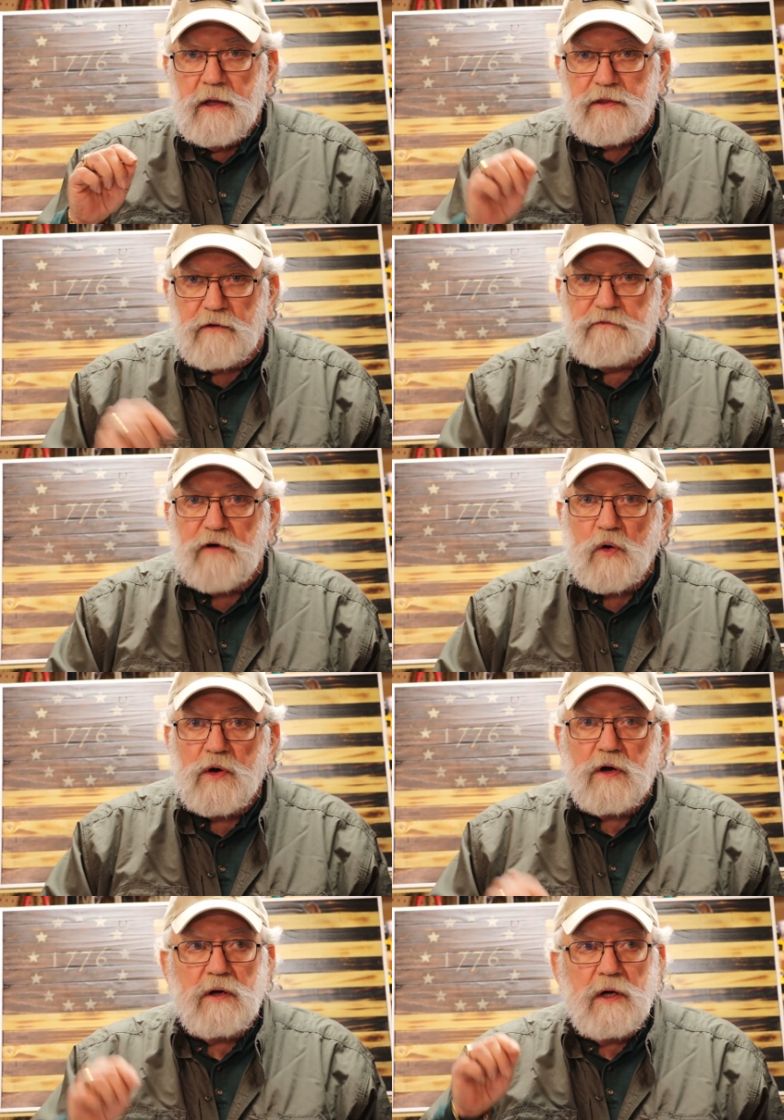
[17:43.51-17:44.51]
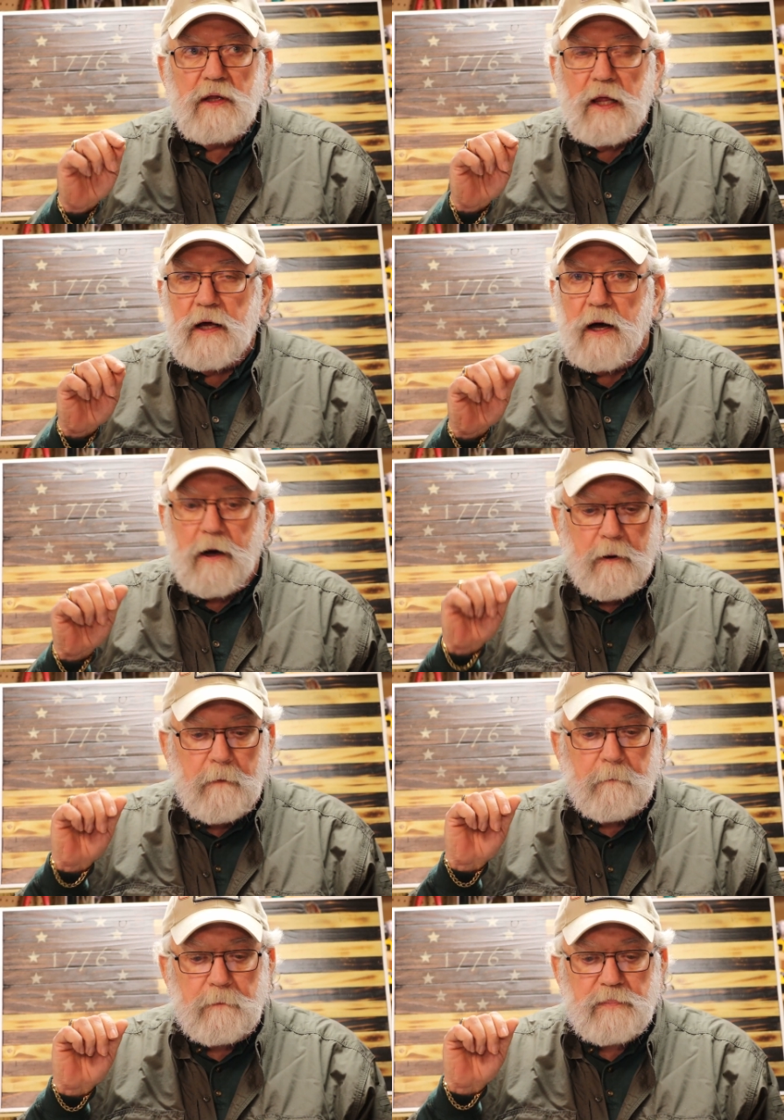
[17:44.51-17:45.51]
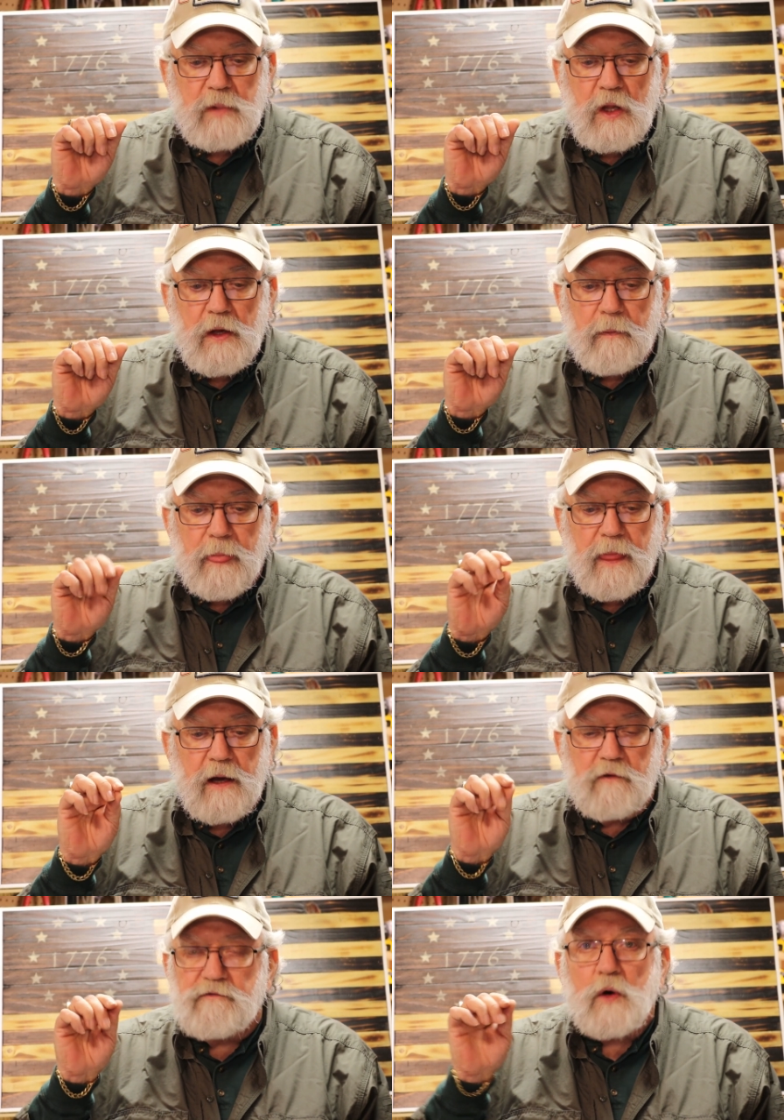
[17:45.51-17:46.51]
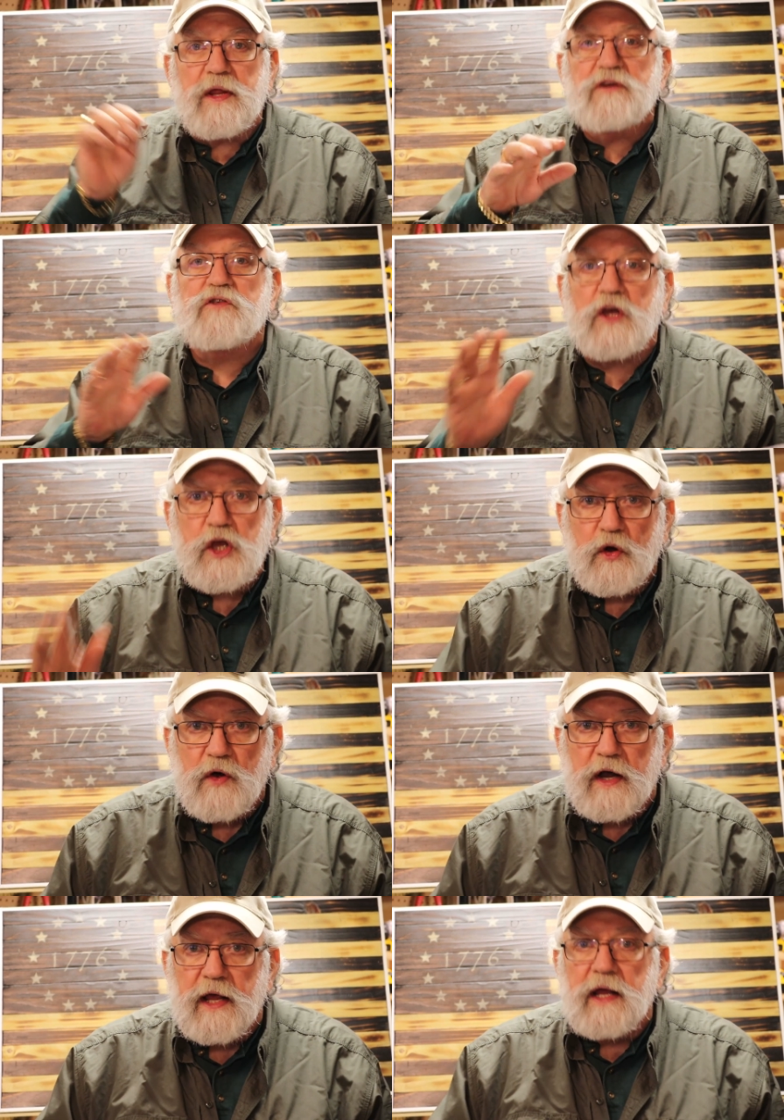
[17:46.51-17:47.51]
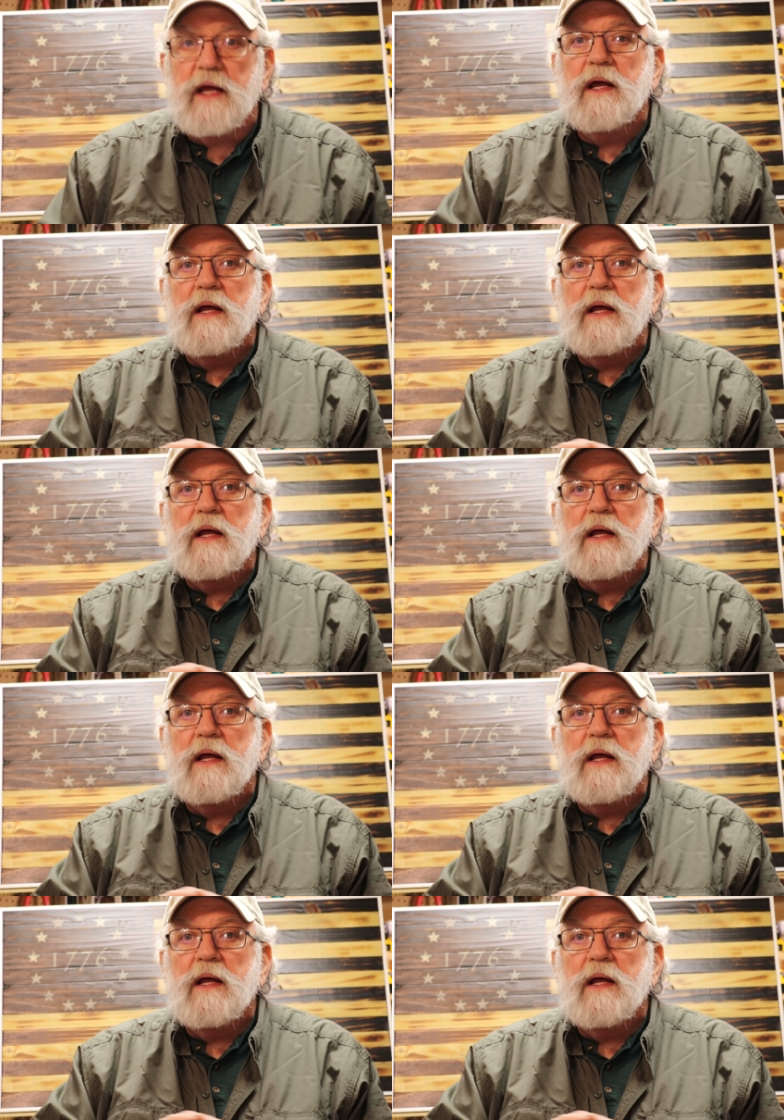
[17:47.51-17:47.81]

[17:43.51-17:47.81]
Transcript: the voter um, voting security